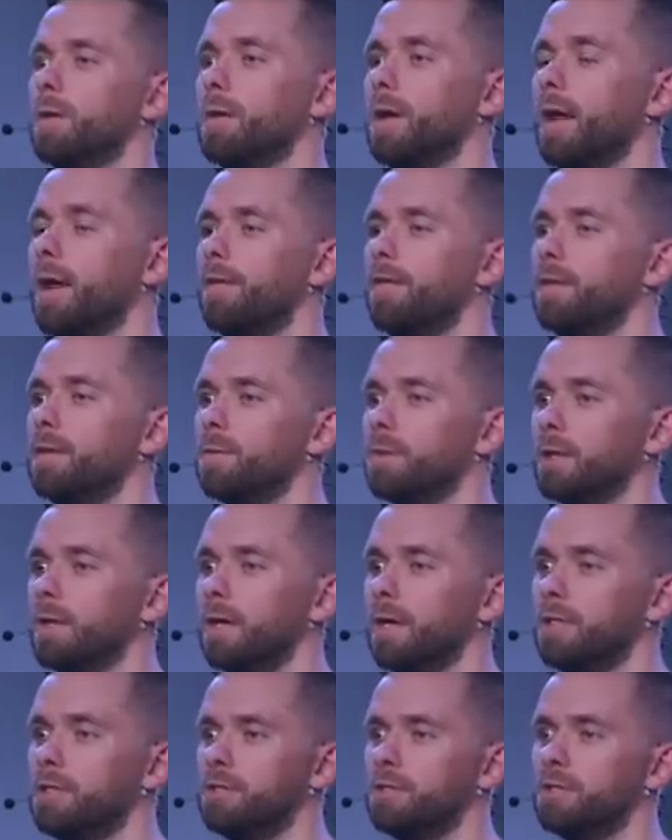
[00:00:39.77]
having
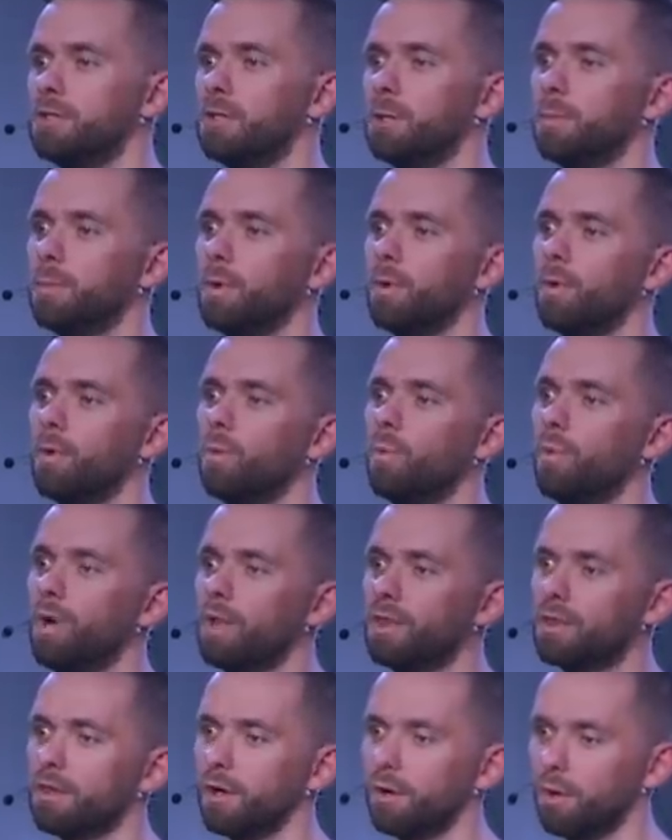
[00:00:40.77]
relationship with
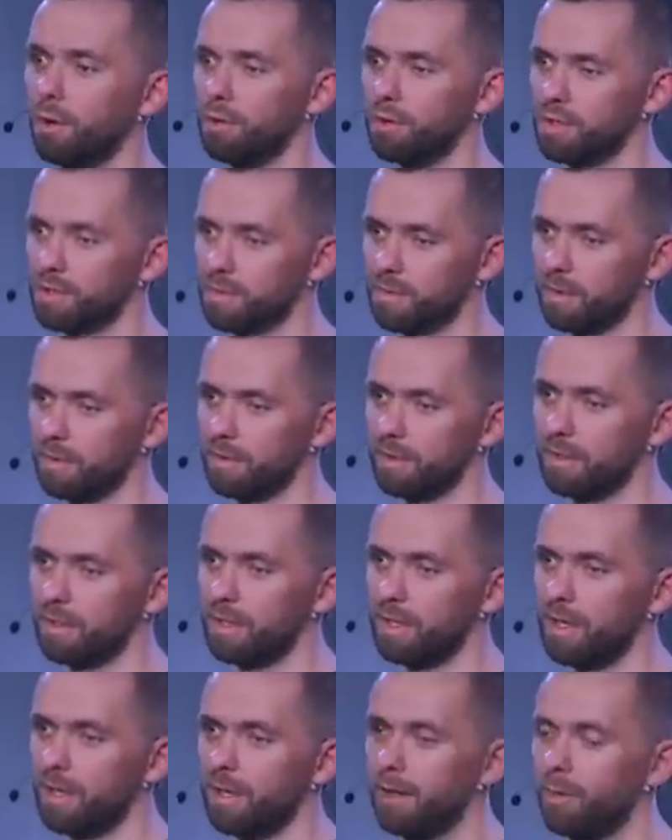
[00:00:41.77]
the Holy Spirit,
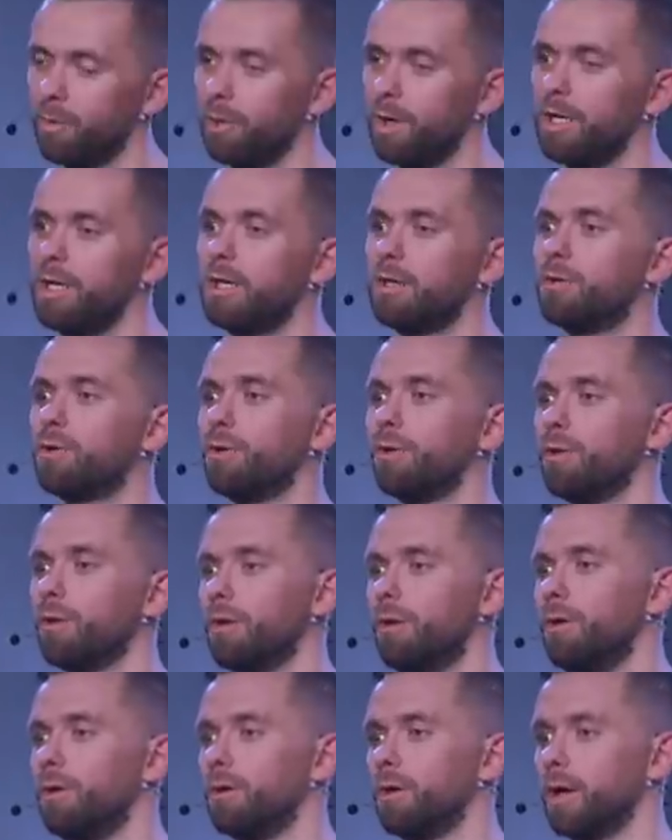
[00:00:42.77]
we need to
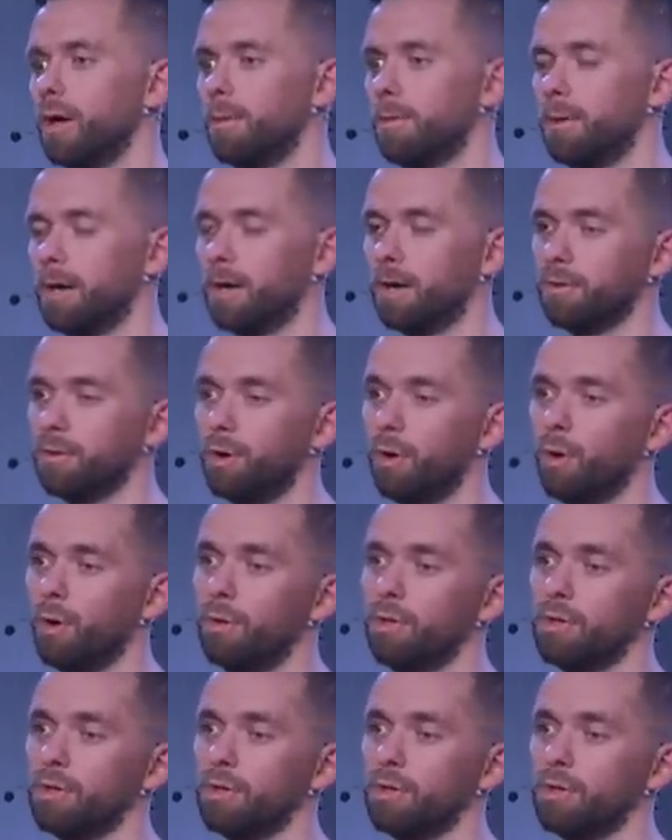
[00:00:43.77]
learn about Holy